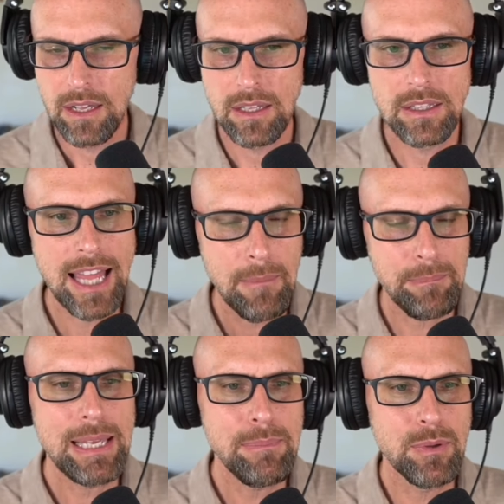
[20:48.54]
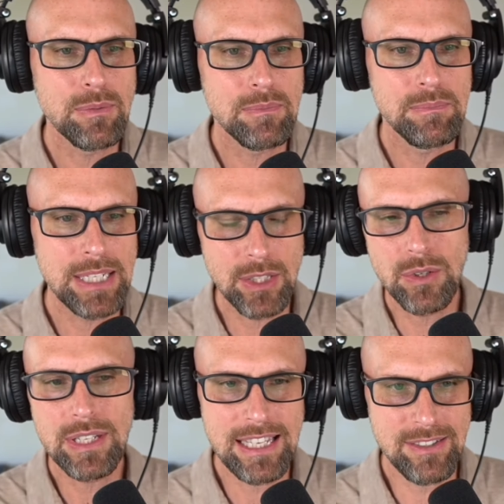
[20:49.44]
let people be a
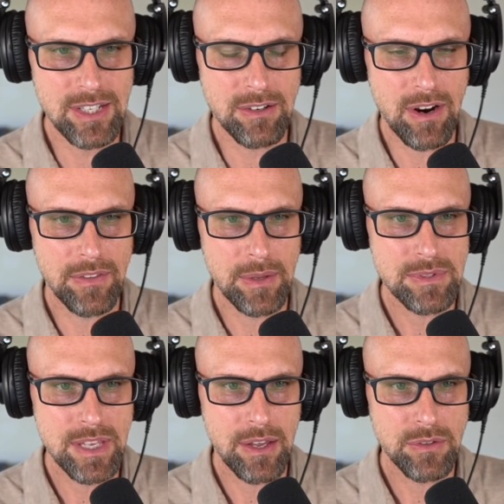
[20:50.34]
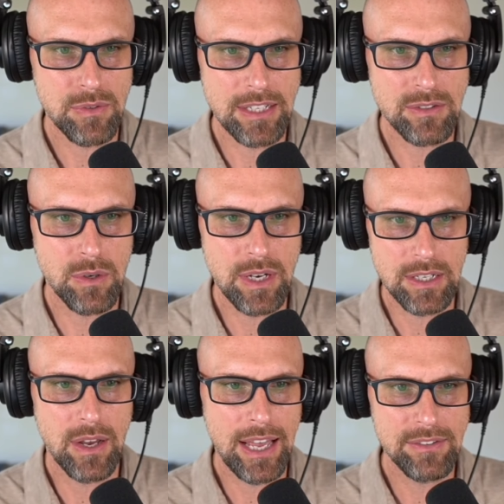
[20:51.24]
little easier on themselves, right? So,
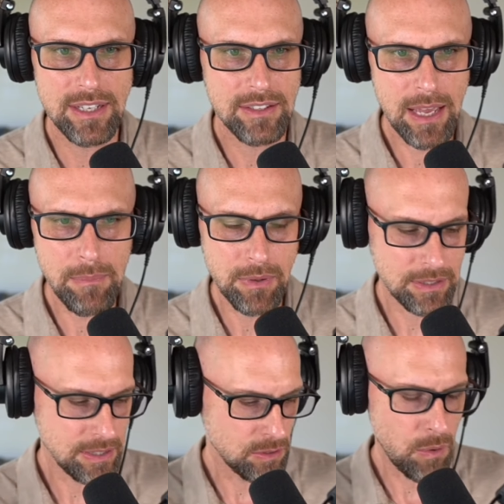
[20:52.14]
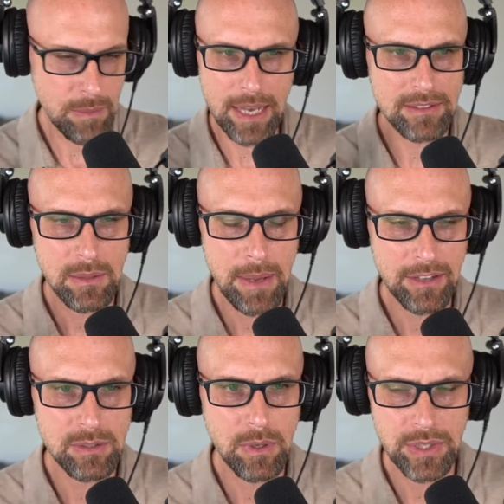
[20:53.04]
as an example, going back to the
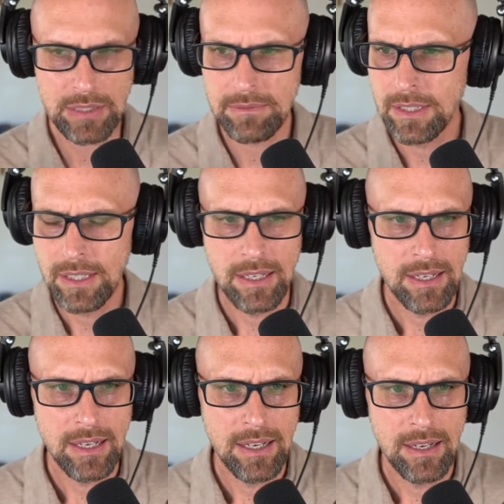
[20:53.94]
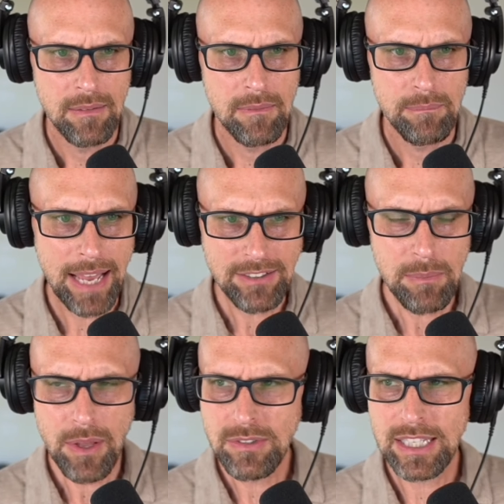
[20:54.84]
basketball thing,
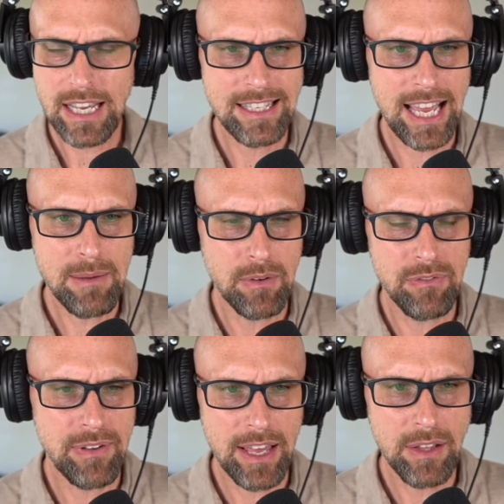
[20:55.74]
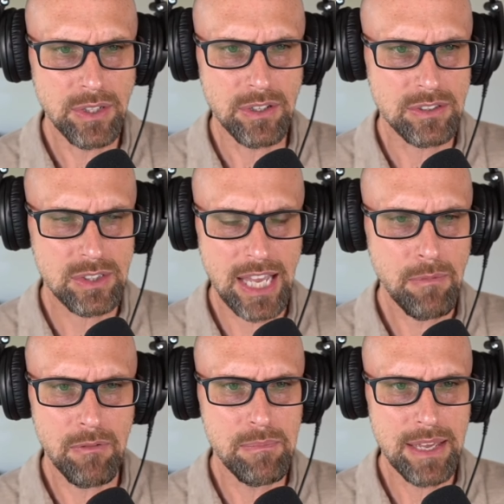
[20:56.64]
basketball's like a game of failure. It's a
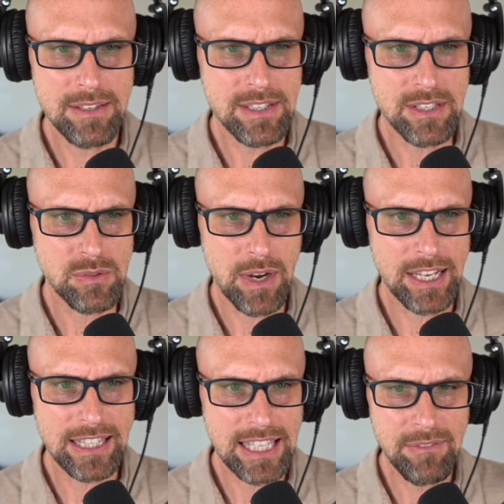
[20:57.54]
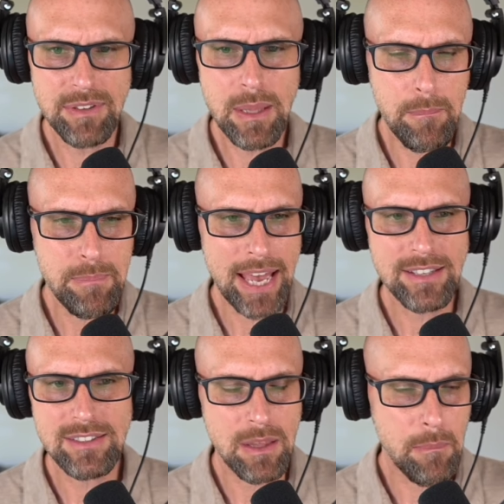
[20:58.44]
game of misses, right? Like even the
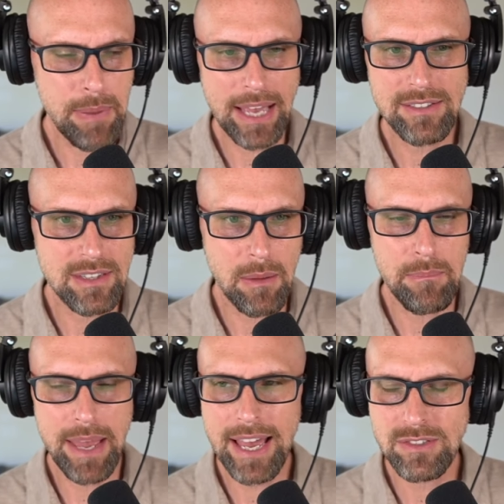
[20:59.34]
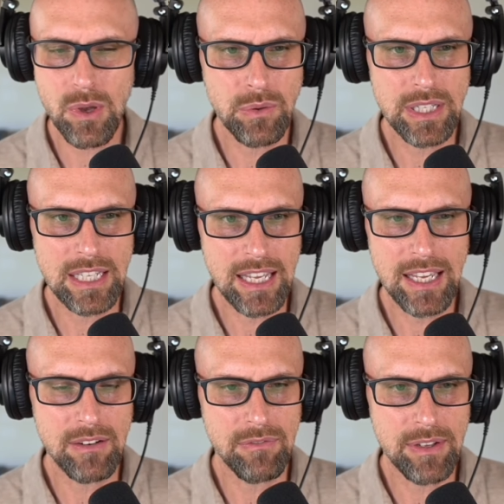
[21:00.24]
best of the best of the best only
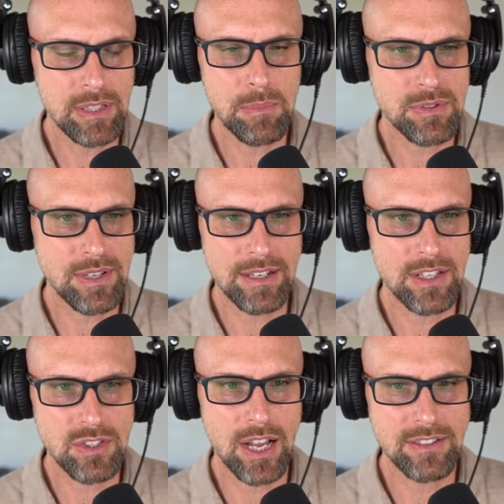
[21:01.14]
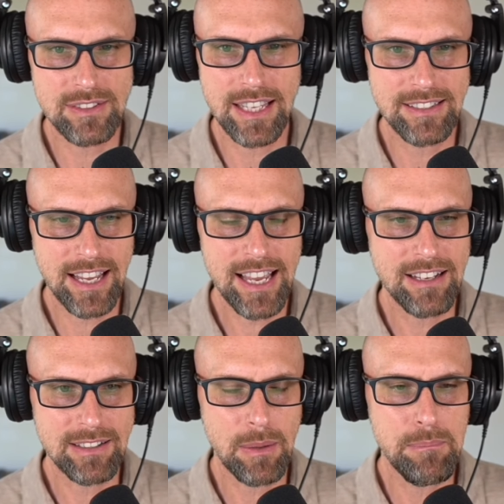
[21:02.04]
hit 50% of the shots they
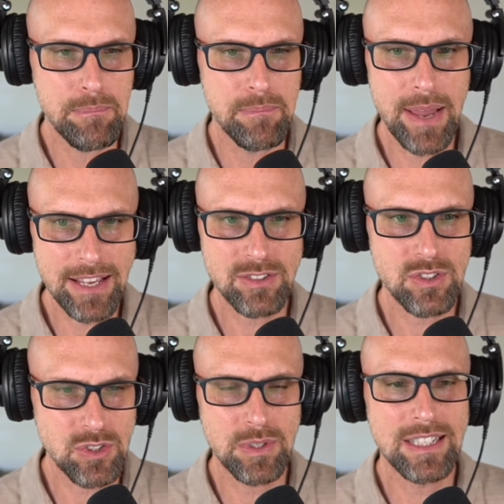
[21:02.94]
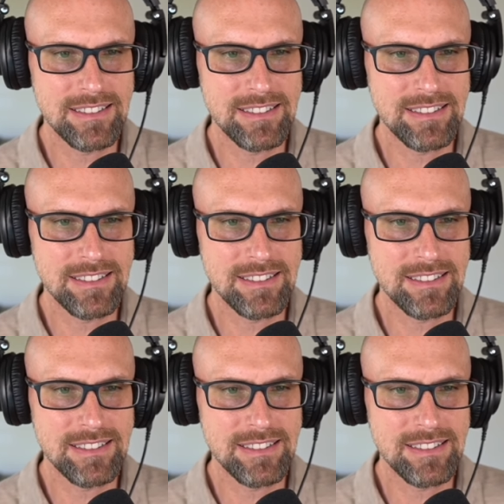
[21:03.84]
take. Like the best shooting